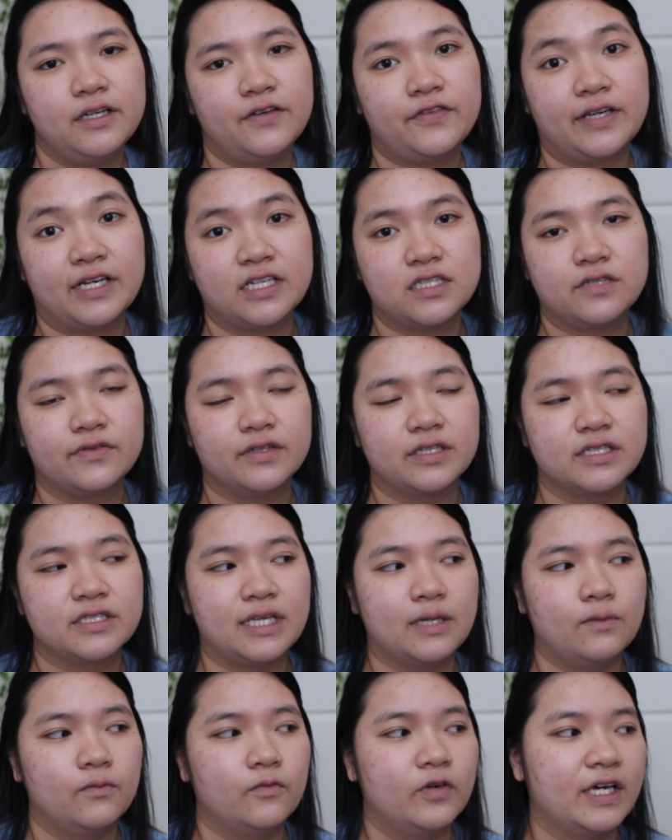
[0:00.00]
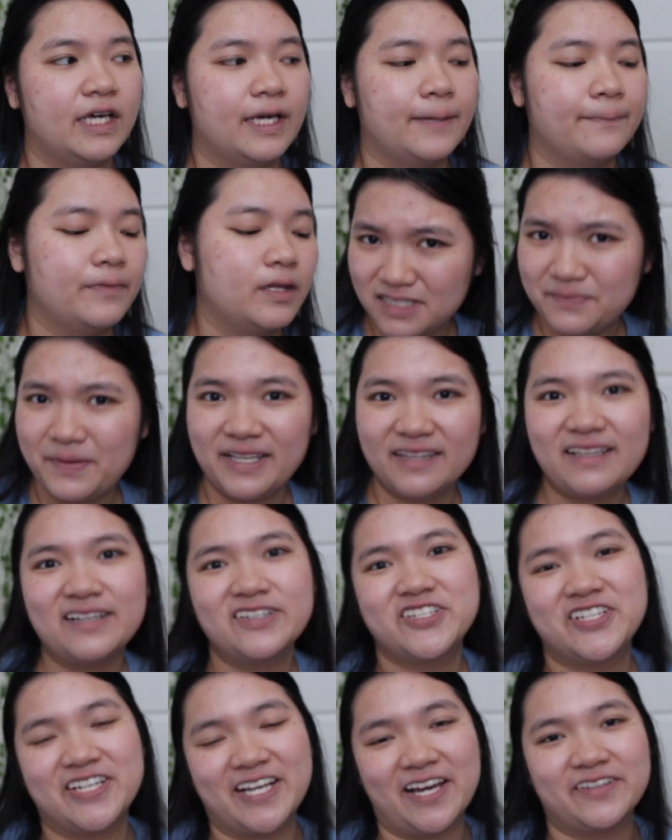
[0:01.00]
me know if you guys feel the same way. Let's make
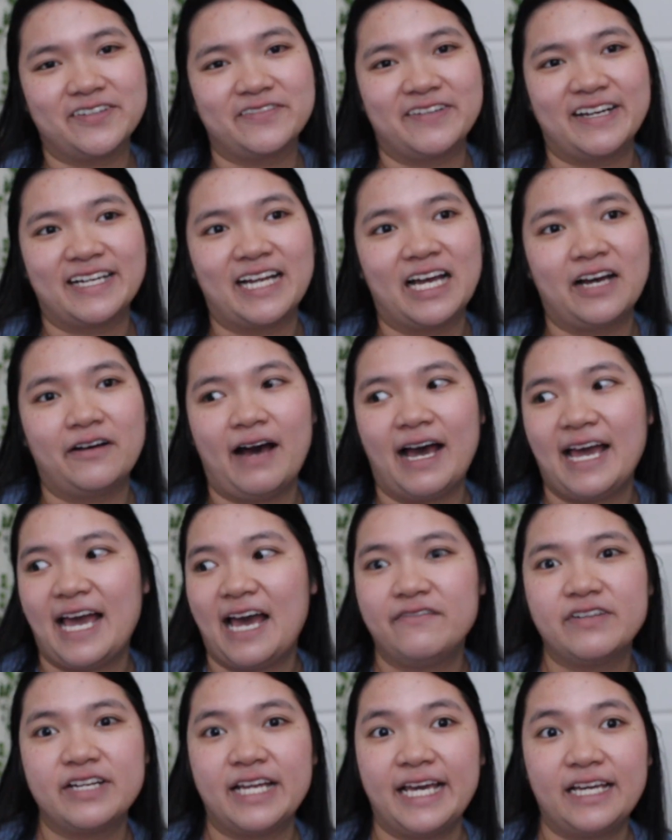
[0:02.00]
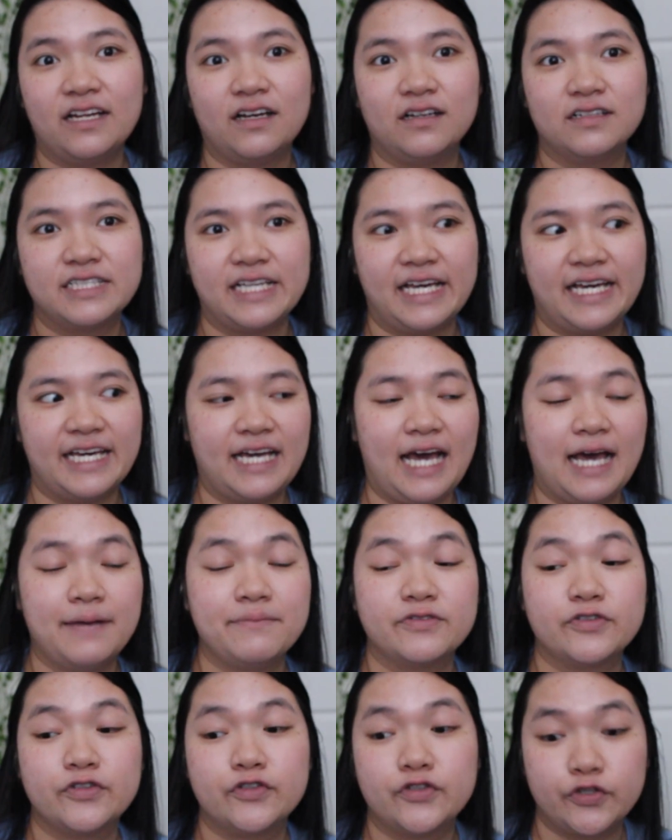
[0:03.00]
lunch together right now. I haven't ate all day.
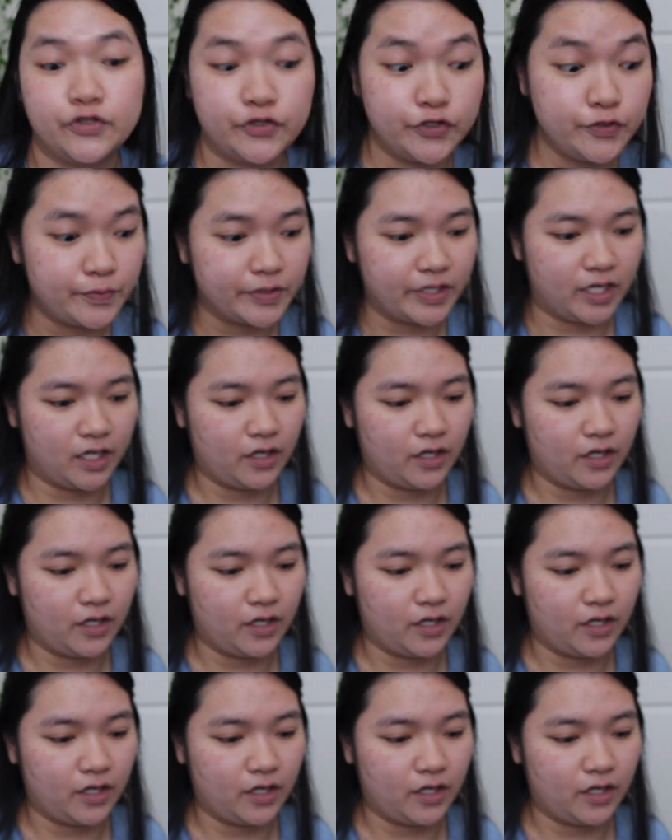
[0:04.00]
I'm super